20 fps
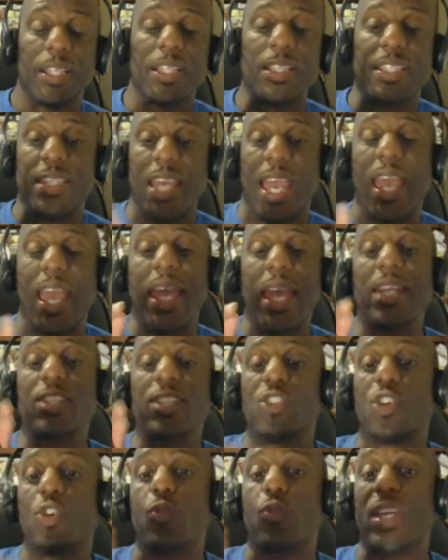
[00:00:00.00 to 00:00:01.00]
they
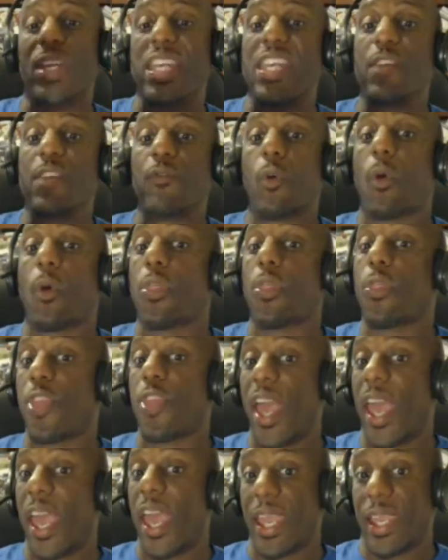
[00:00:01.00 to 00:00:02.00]
do evil
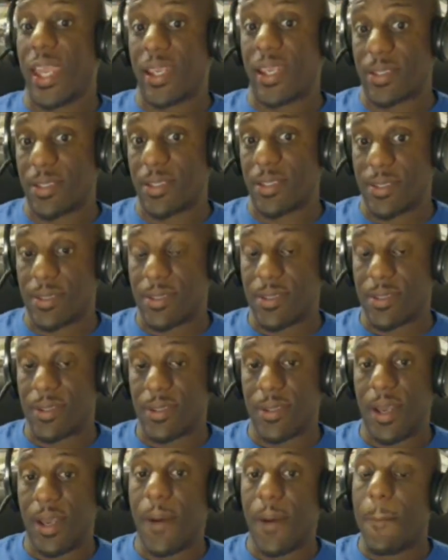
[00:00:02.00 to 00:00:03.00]
things.
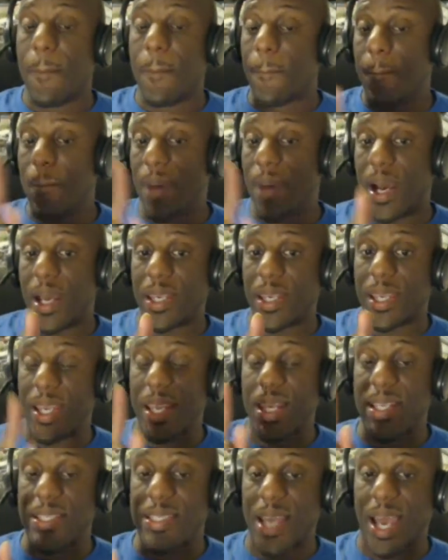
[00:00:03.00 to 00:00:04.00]
Money
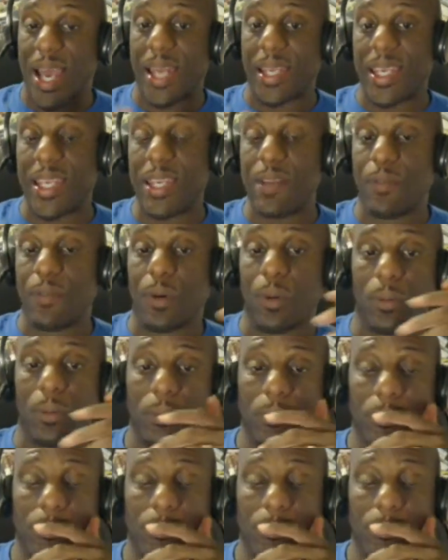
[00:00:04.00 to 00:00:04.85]
is not evil.